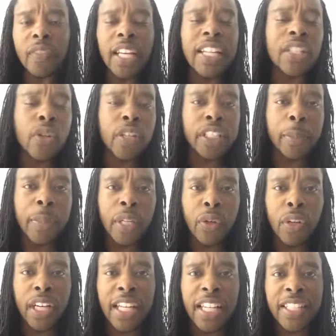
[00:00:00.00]
is going to be an
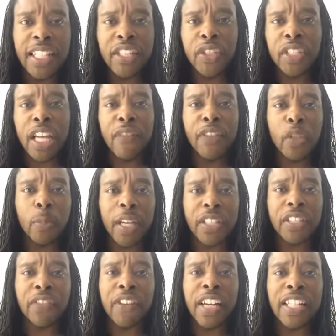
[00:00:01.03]
organization that respects
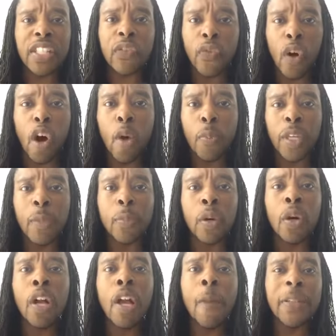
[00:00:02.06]
the rights of all people,